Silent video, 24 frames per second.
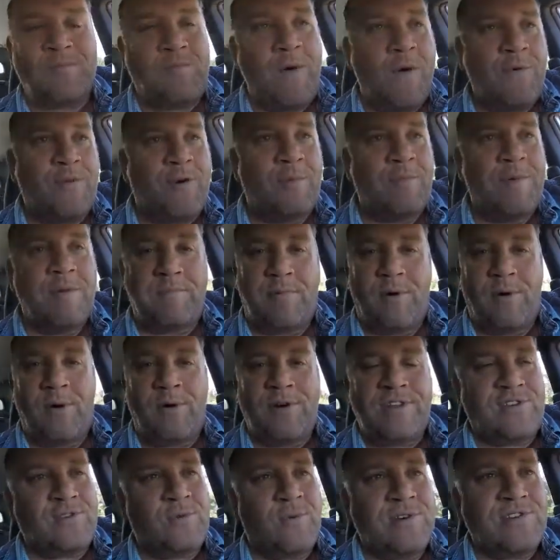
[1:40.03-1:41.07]
Welcome aboard.
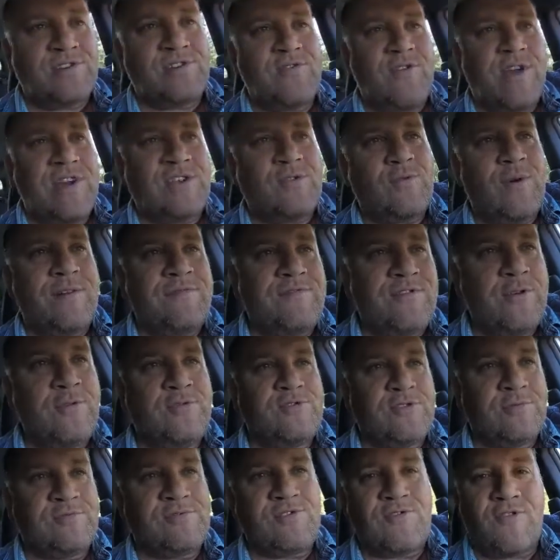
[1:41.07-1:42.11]
It's always great to have new
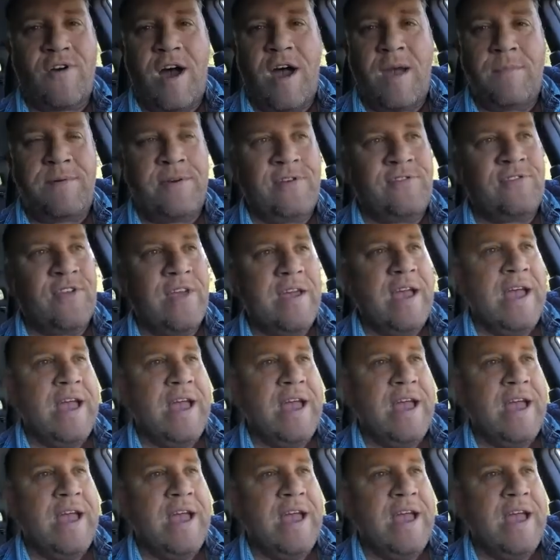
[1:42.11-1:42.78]
subscribers.